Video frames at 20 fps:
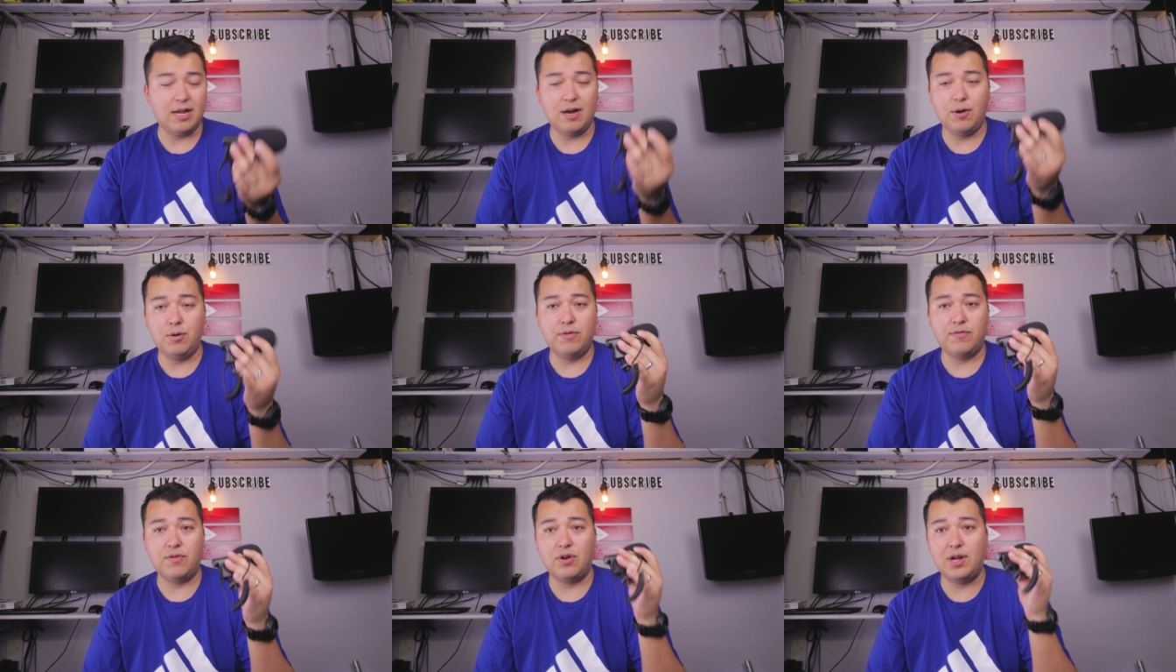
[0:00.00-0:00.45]

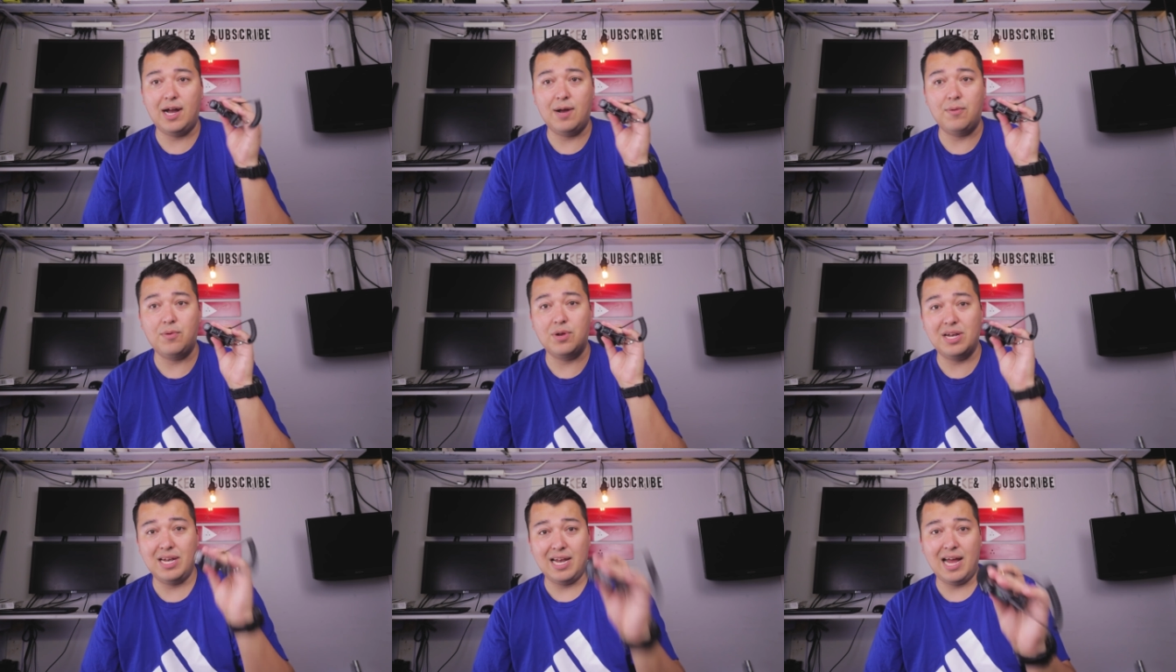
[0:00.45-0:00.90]
However, I
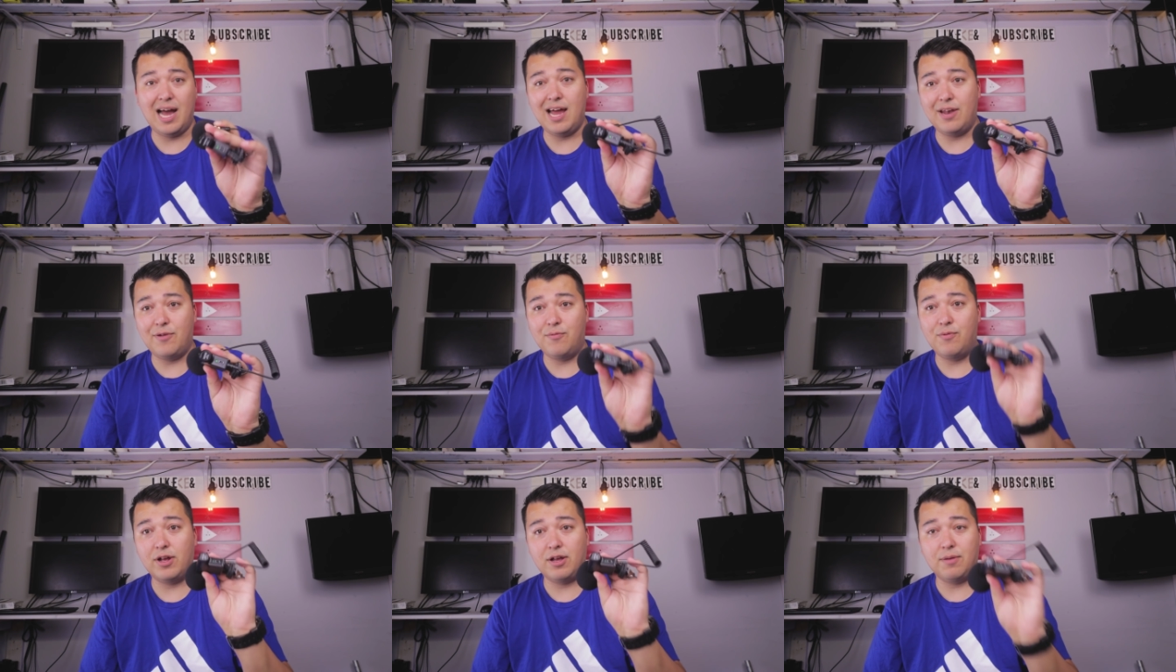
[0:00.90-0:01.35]
would
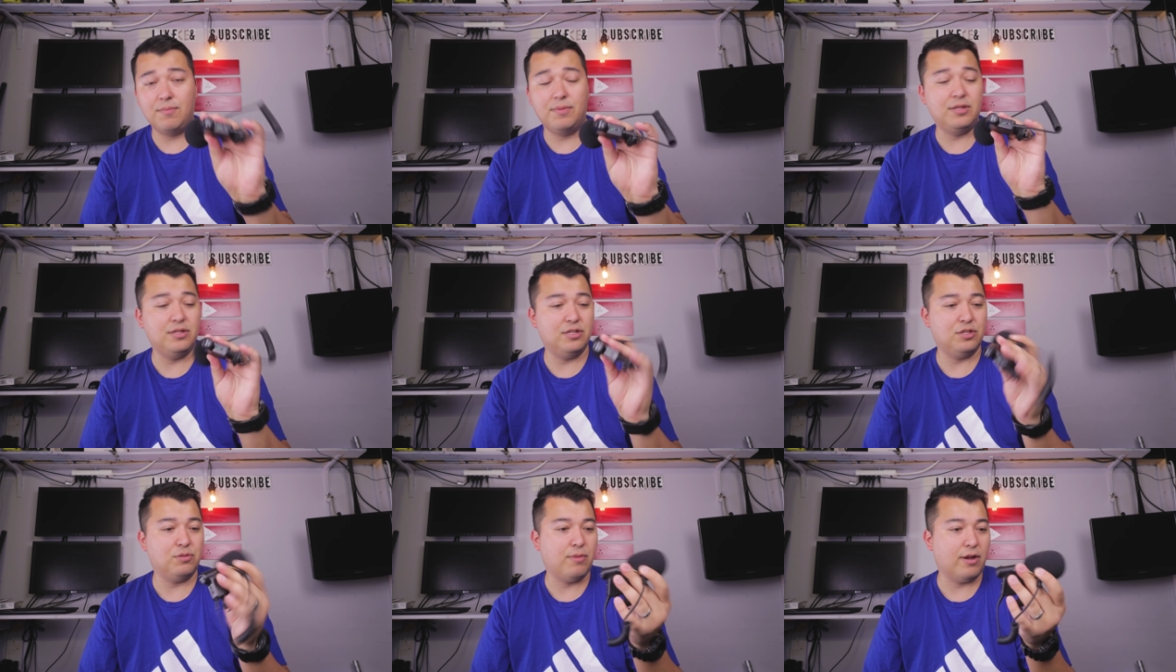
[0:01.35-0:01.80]
not
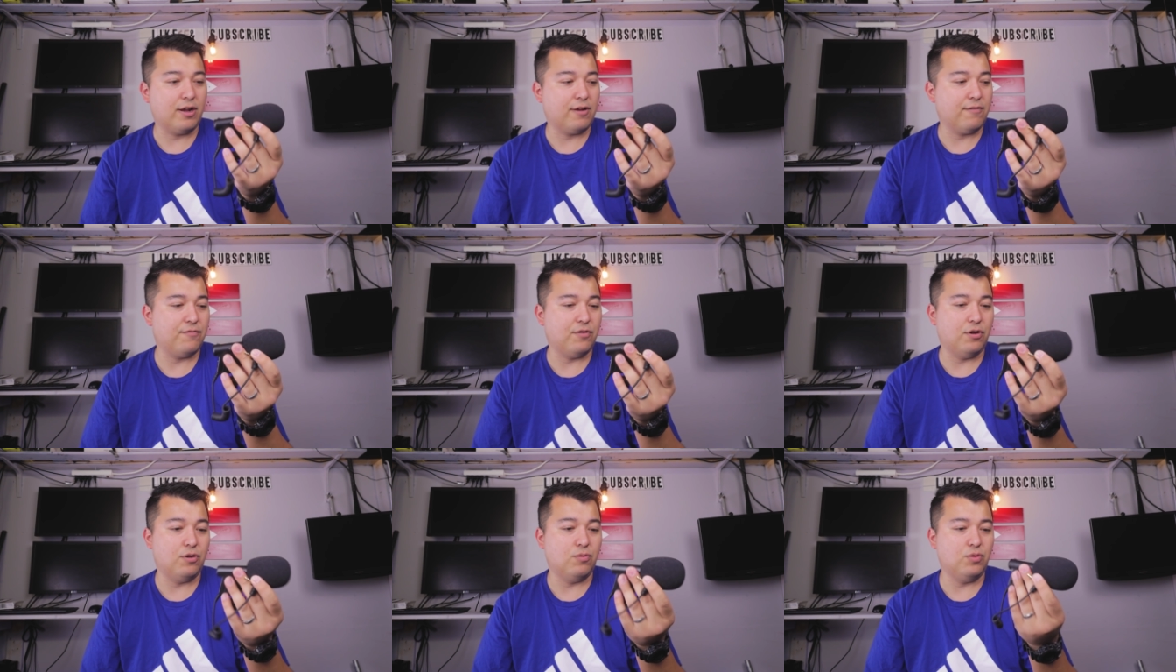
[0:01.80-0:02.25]
recommend this
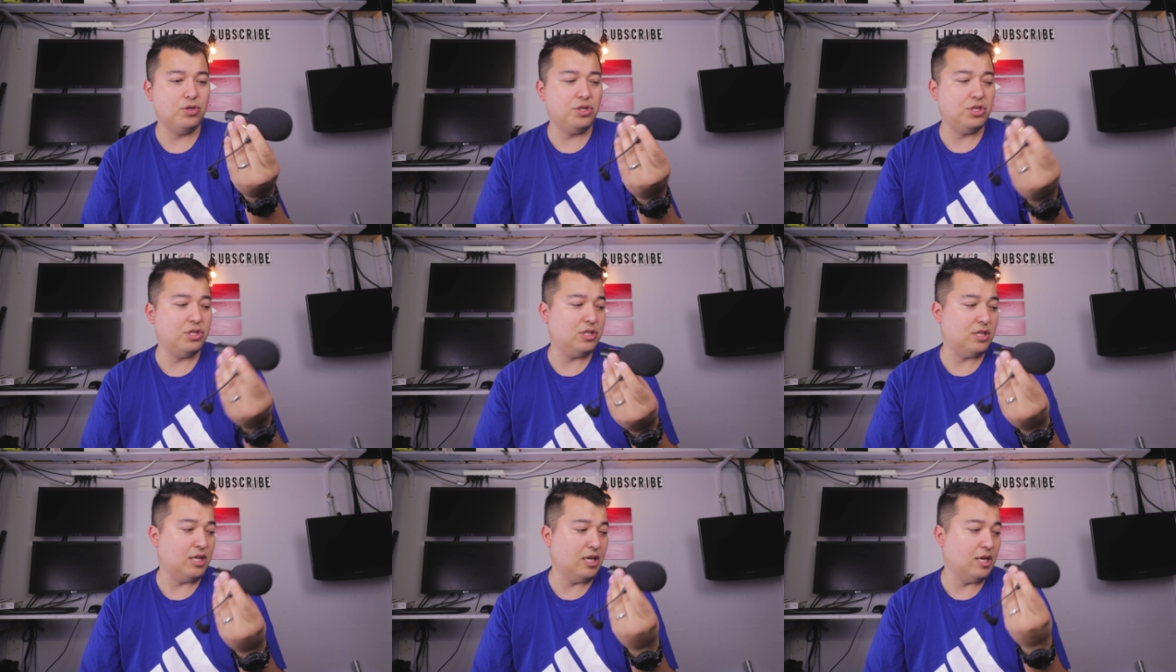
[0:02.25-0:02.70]
microphone, which
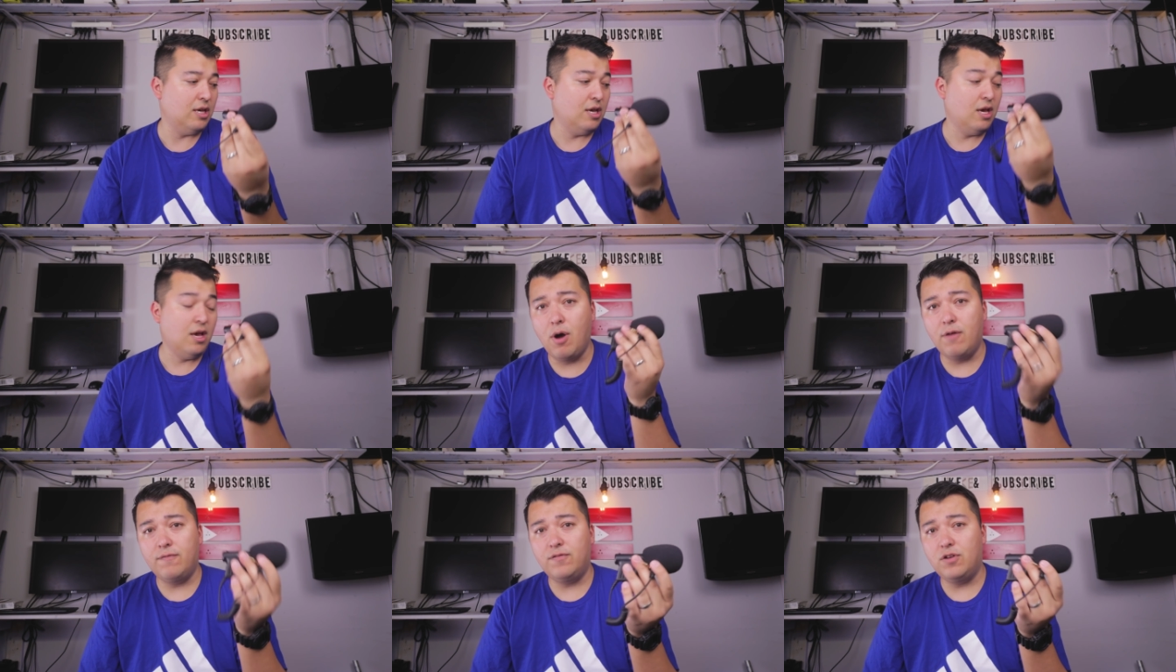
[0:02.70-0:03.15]
is the
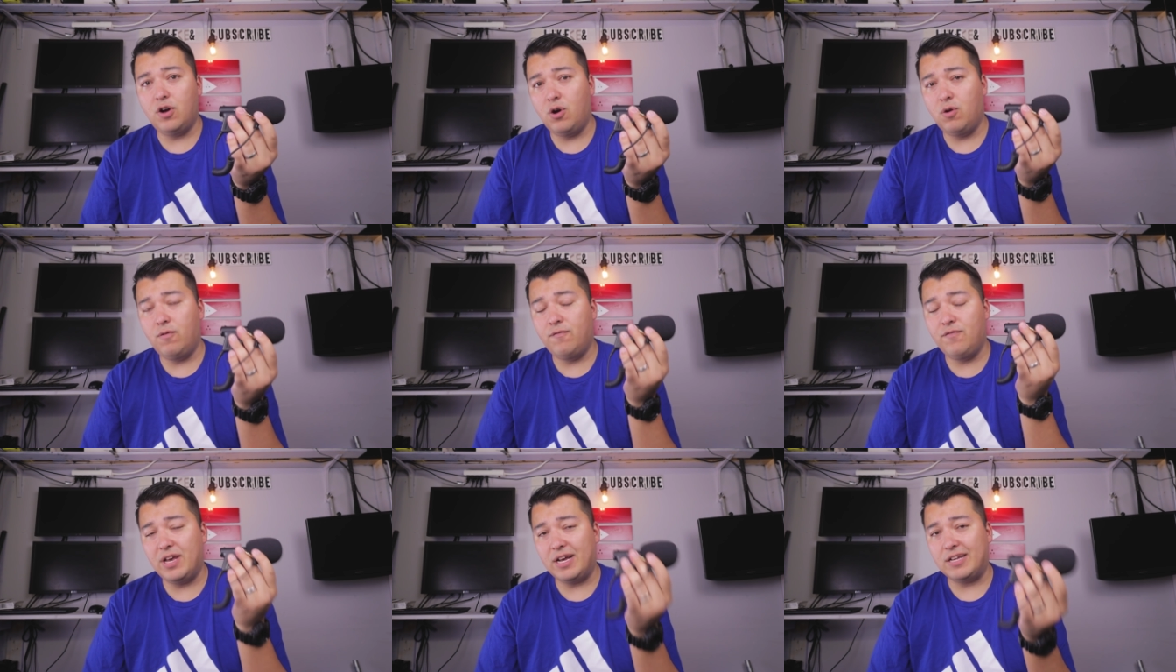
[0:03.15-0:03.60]

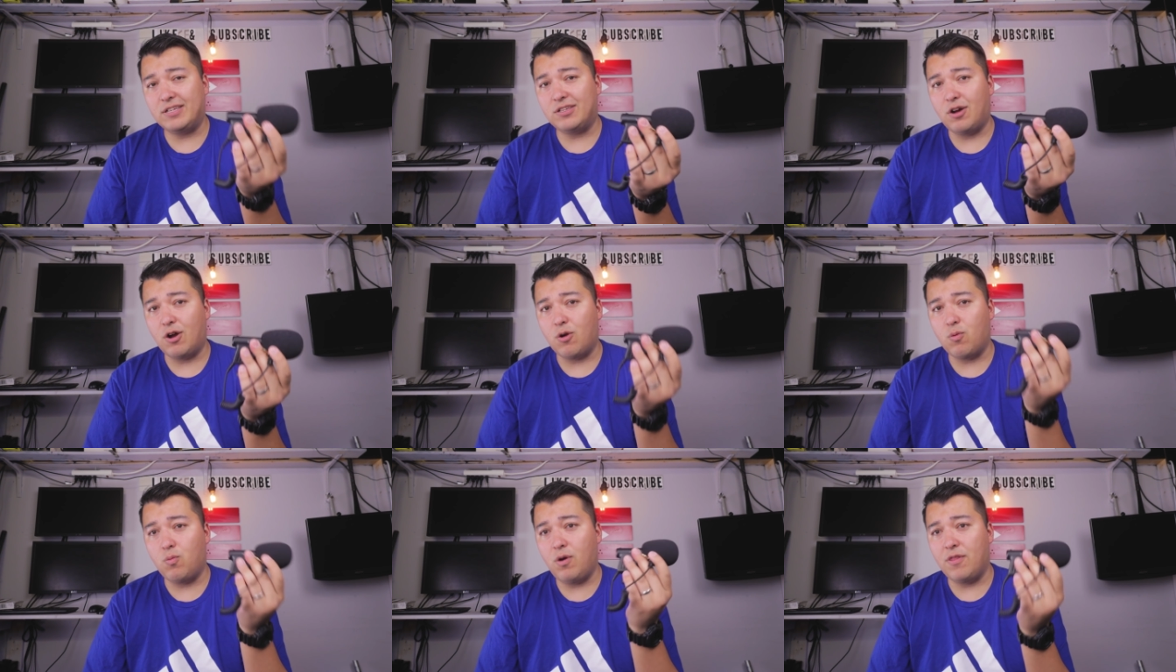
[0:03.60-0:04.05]
Movo V X
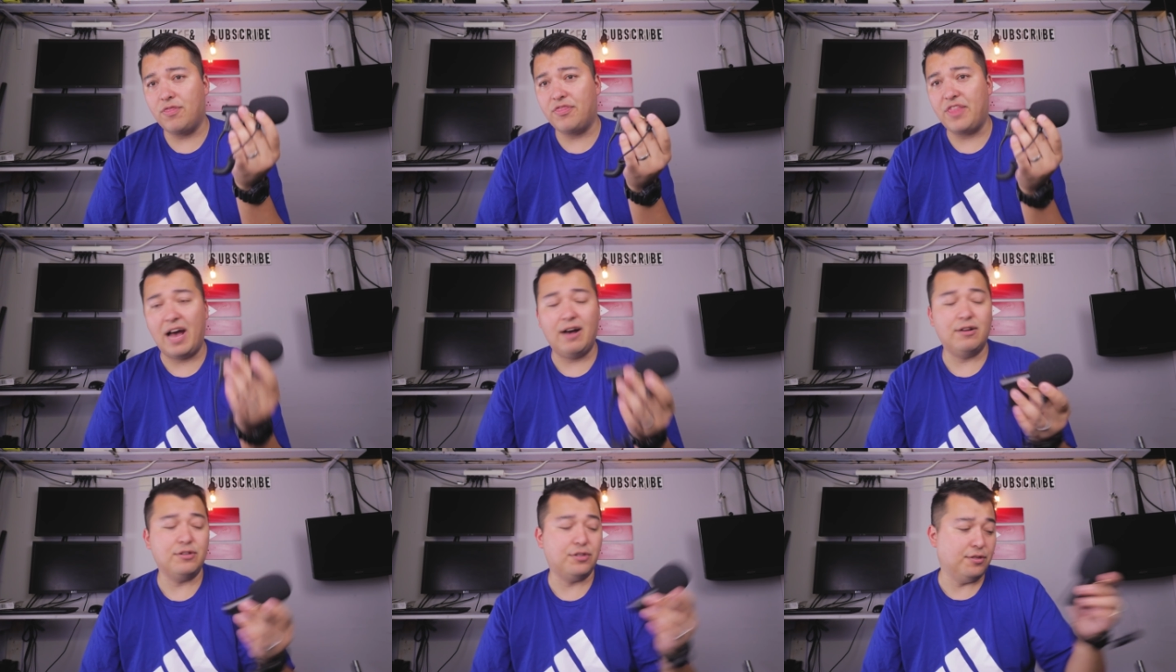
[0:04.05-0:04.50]
R one
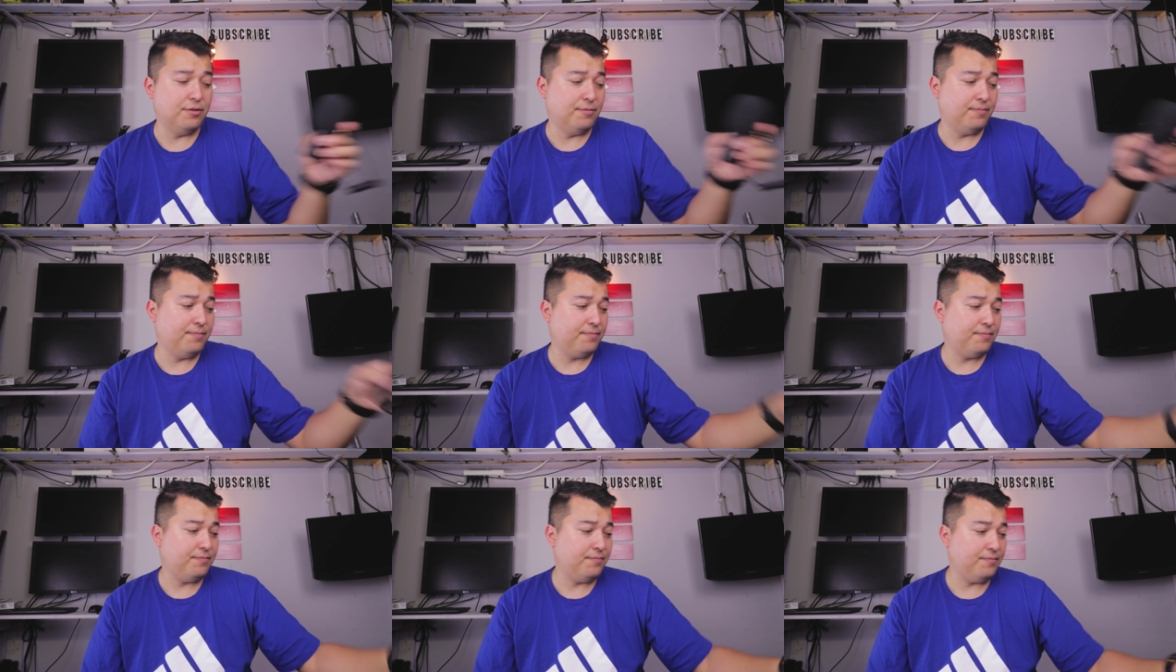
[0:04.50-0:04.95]
thousand.